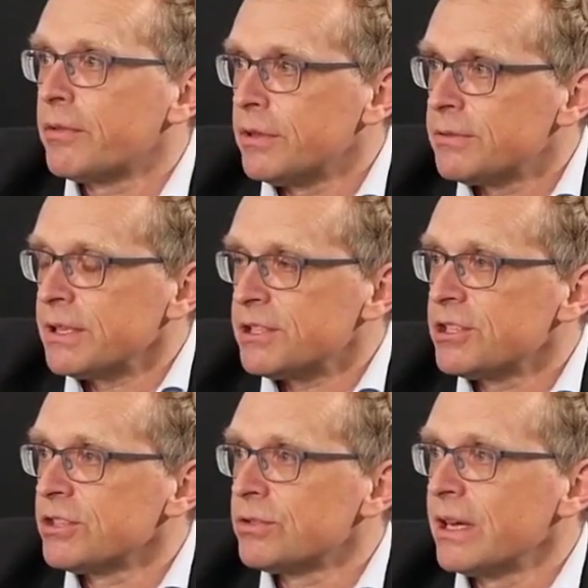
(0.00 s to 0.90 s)
the
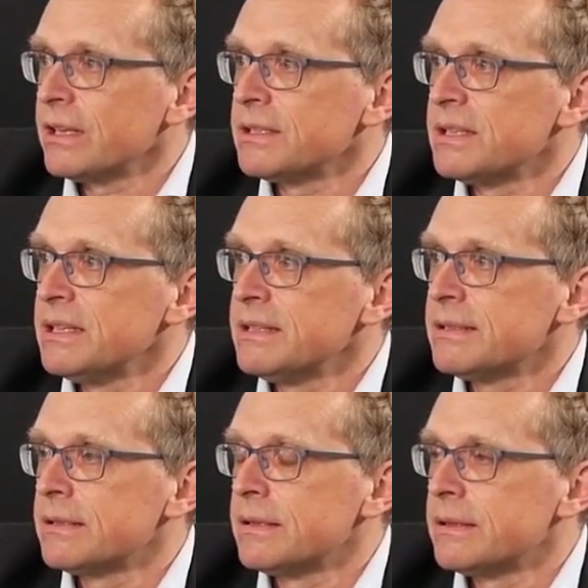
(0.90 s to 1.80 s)
transition to LEDs
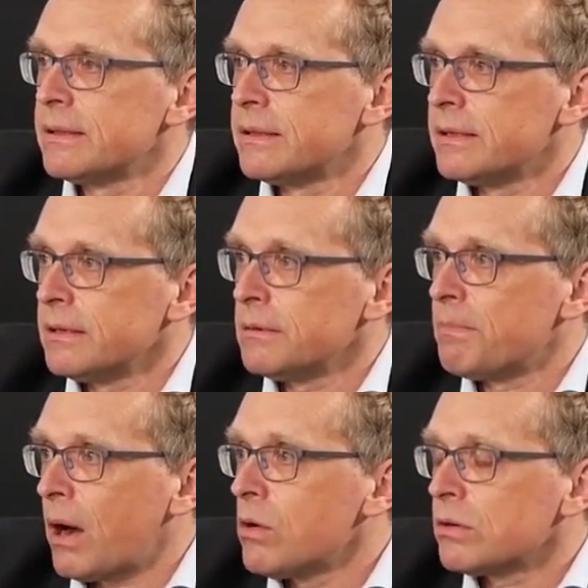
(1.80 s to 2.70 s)
the
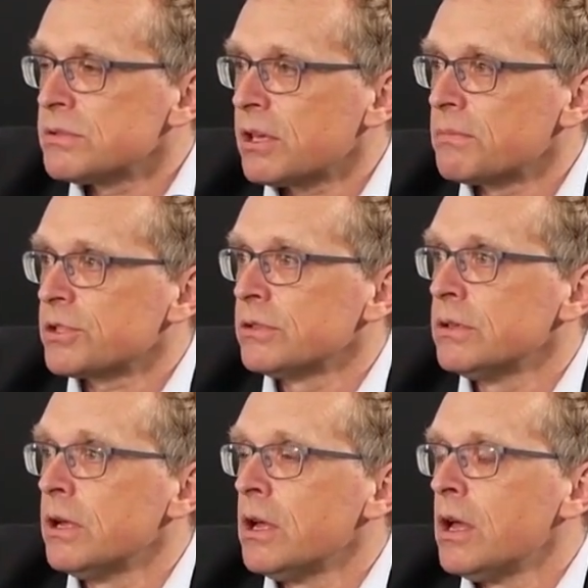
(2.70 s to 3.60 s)
power consumption
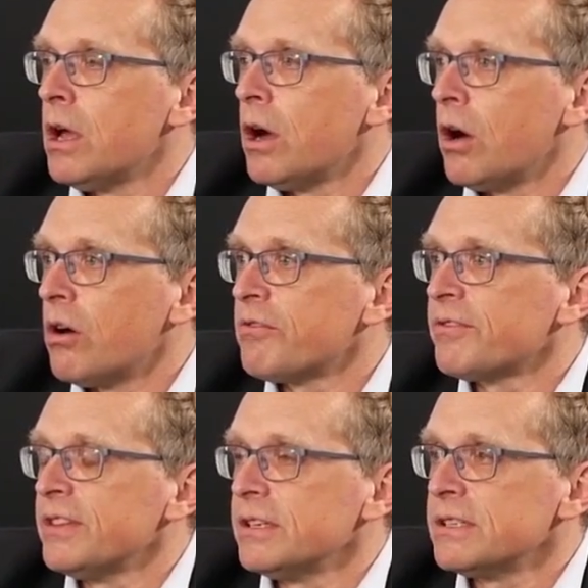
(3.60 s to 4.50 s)
of
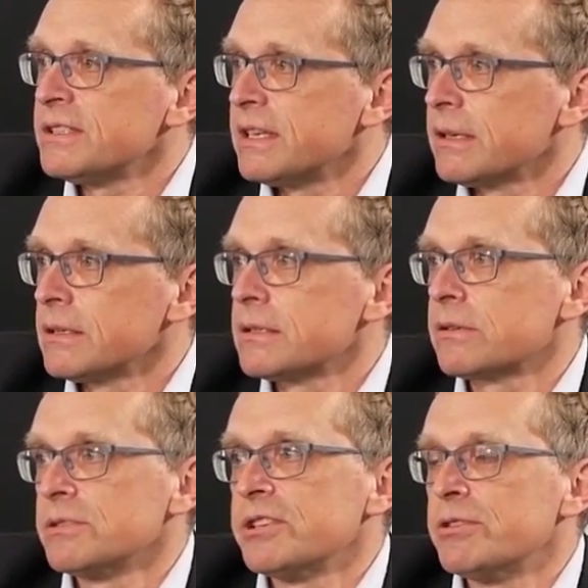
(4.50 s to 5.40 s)
the signals
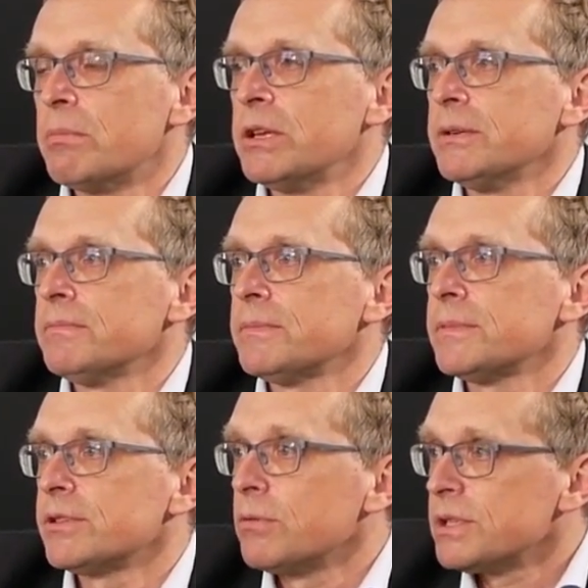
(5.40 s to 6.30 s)
considerably.
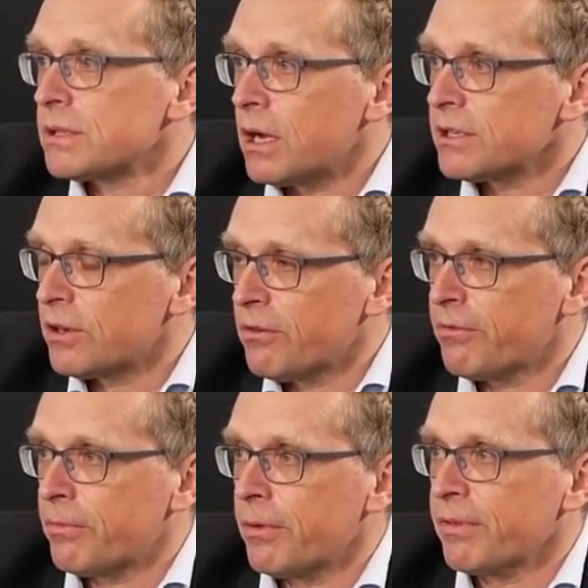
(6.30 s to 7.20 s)
So we started
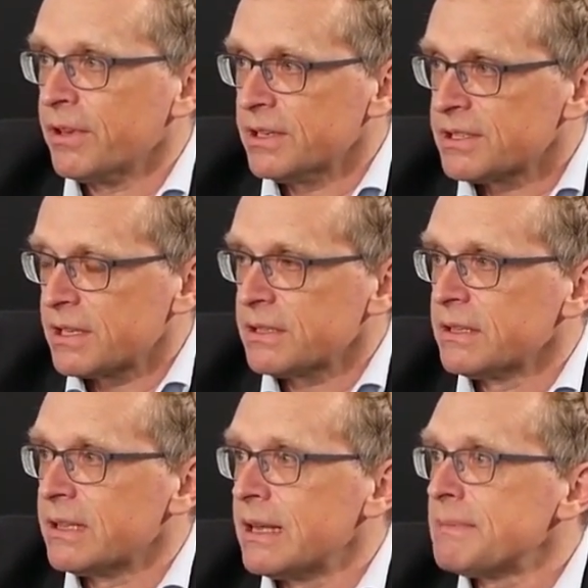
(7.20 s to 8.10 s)
off with
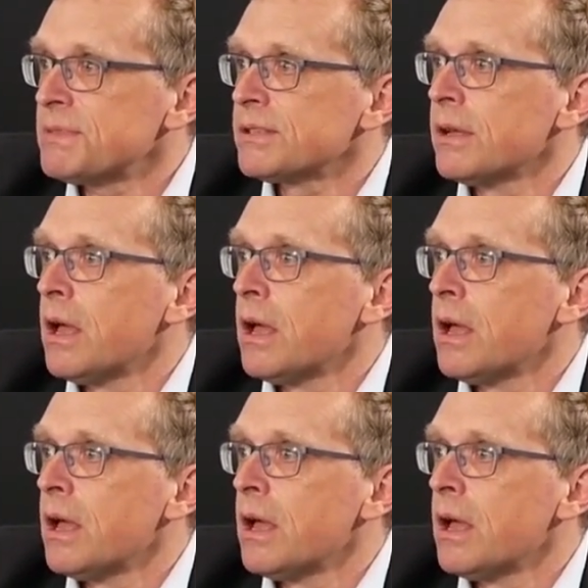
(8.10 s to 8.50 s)
incandescent lamps